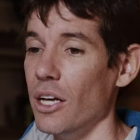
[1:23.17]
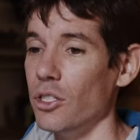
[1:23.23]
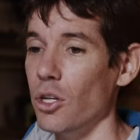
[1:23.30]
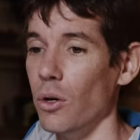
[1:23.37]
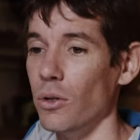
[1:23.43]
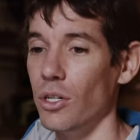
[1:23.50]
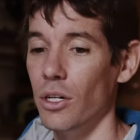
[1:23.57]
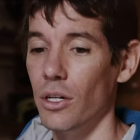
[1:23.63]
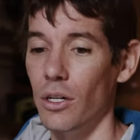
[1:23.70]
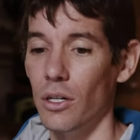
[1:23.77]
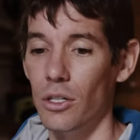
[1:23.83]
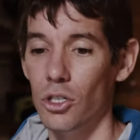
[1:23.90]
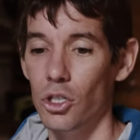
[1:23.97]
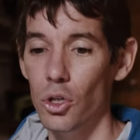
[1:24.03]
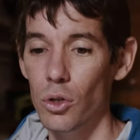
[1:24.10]
So
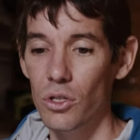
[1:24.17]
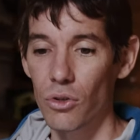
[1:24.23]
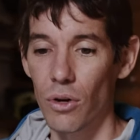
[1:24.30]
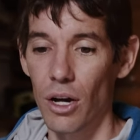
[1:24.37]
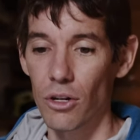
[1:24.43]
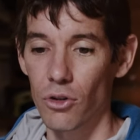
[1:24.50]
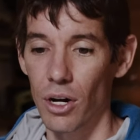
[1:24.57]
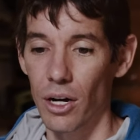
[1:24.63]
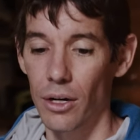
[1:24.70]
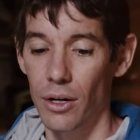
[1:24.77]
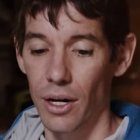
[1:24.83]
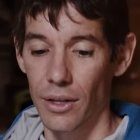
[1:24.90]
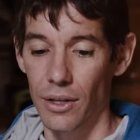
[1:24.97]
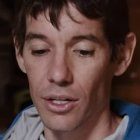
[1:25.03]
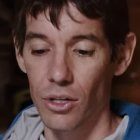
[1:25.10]
to choose the right
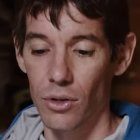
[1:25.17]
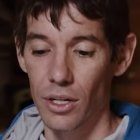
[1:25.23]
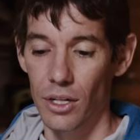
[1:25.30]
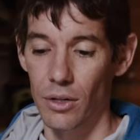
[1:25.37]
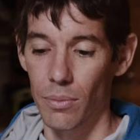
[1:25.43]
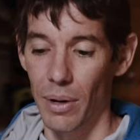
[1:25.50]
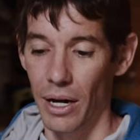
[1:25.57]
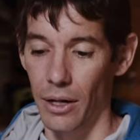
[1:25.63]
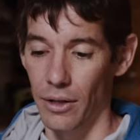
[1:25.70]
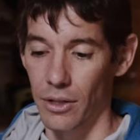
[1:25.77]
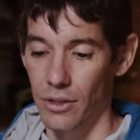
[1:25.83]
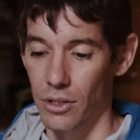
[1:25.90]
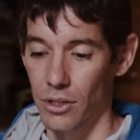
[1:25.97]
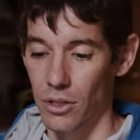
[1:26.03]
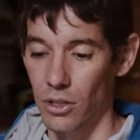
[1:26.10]
trail, I think you need to
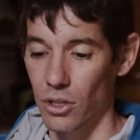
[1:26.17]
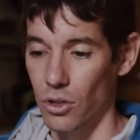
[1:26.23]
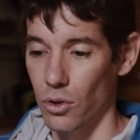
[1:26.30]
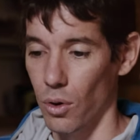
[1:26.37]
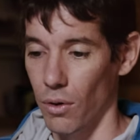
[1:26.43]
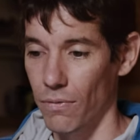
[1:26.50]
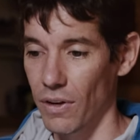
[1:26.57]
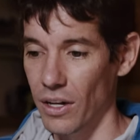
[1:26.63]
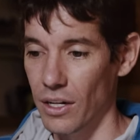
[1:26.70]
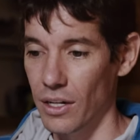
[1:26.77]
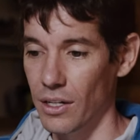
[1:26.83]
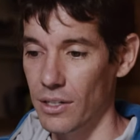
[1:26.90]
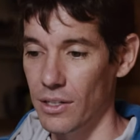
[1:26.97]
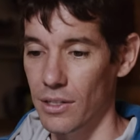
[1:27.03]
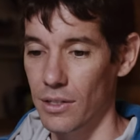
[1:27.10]
balance your
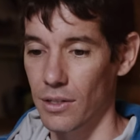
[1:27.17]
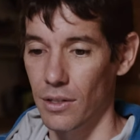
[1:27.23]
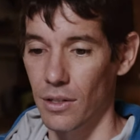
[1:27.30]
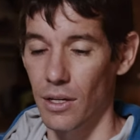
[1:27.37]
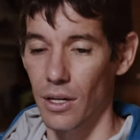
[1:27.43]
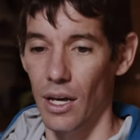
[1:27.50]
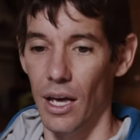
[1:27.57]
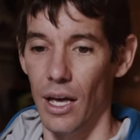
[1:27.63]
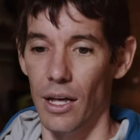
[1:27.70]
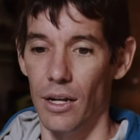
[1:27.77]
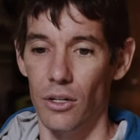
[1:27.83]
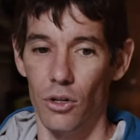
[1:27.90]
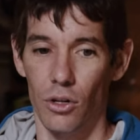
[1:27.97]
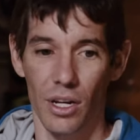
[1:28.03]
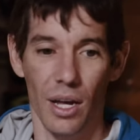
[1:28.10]
fitness
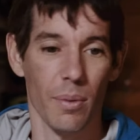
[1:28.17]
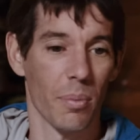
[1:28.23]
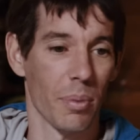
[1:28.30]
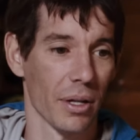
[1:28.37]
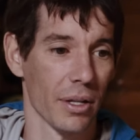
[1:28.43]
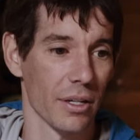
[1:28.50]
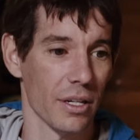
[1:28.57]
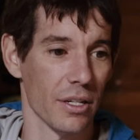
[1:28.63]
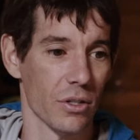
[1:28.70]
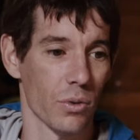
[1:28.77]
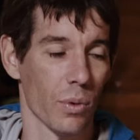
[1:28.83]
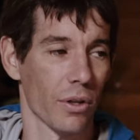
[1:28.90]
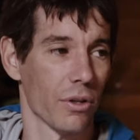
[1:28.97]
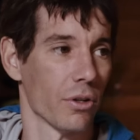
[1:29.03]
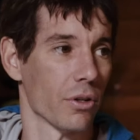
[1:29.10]
and your capabilities
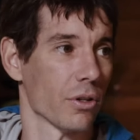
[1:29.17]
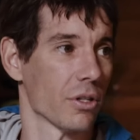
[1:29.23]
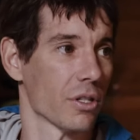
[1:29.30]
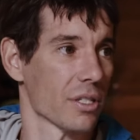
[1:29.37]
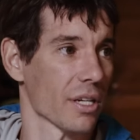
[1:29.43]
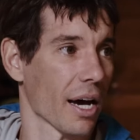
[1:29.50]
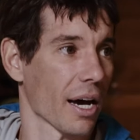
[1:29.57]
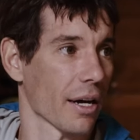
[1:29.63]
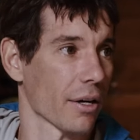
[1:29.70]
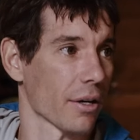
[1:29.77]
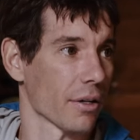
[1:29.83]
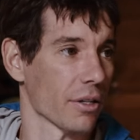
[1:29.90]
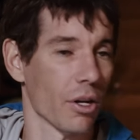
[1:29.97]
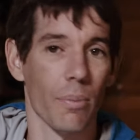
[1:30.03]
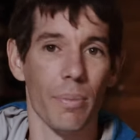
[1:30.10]
with your
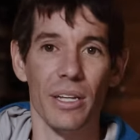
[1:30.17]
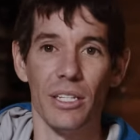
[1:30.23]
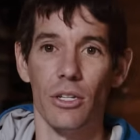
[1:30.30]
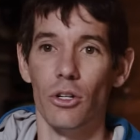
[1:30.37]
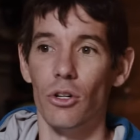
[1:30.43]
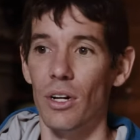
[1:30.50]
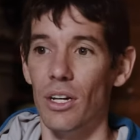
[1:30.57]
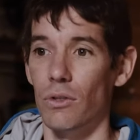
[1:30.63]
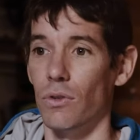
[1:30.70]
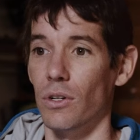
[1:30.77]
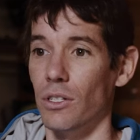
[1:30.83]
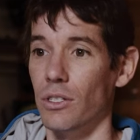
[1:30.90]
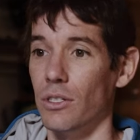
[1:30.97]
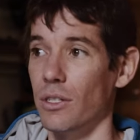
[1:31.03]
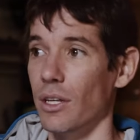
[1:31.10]
desire, you know, basically your
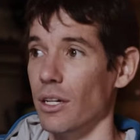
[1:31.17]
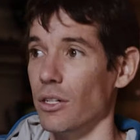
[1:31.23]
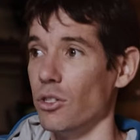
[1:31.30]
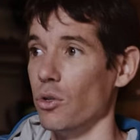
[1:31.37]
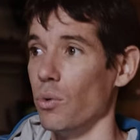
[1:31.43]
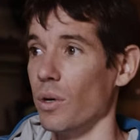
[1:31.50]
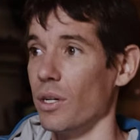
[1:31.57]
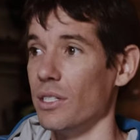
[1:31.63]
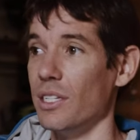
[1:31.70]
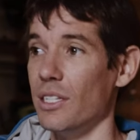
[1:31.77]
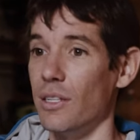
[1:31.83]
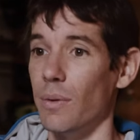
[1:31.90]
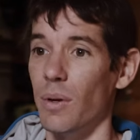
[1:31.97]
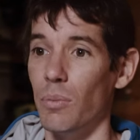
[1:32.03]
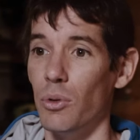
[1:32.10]
interests. Like, do you want to see
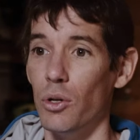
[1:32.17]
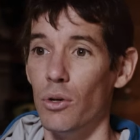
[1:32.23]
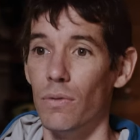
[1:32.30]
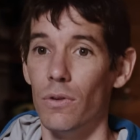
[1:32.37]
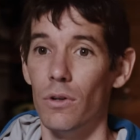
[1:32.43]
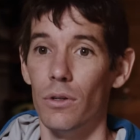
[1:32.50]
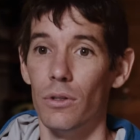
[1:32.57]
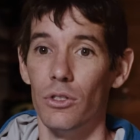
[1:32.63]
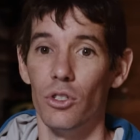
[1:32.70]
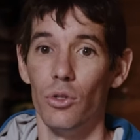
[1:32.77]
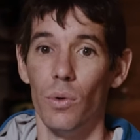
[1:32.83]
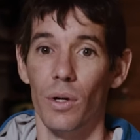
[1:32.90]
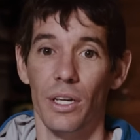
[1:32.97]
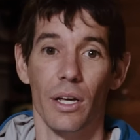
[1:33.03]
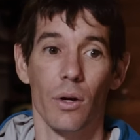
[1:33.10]
something beautiful? Do you
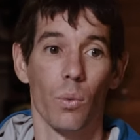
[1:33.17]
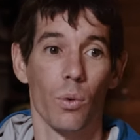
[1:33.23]
want to get a